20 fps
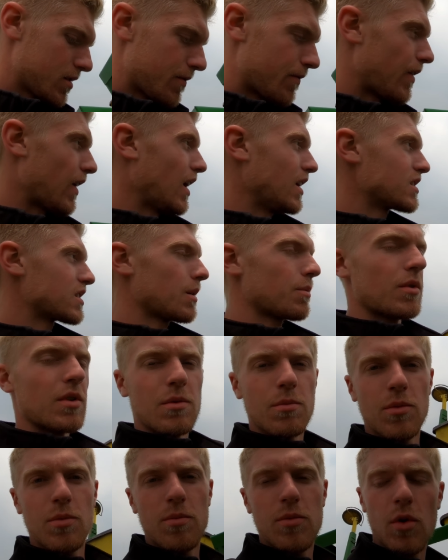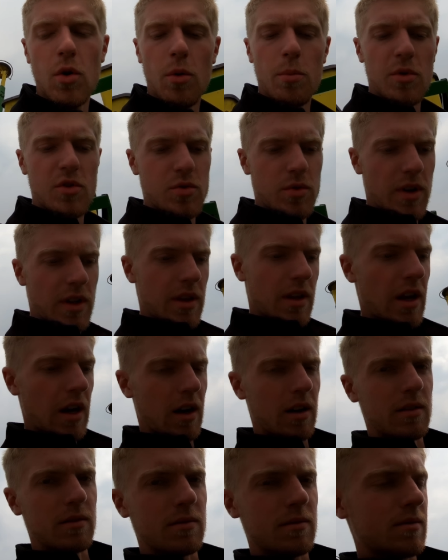find something, throw in between
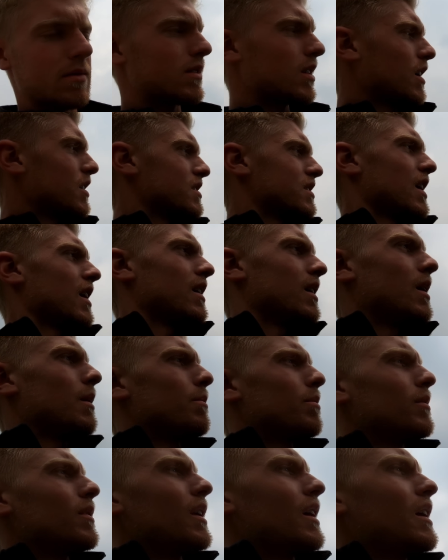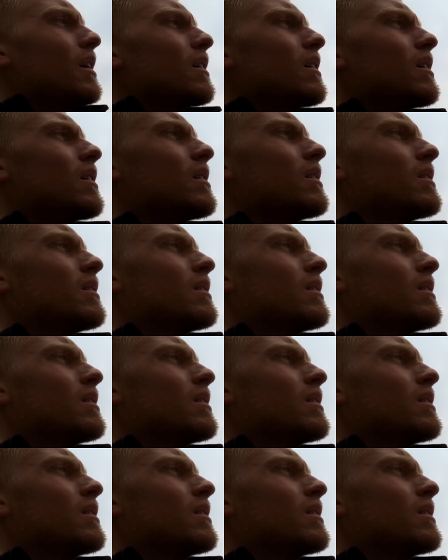there and touch that up later.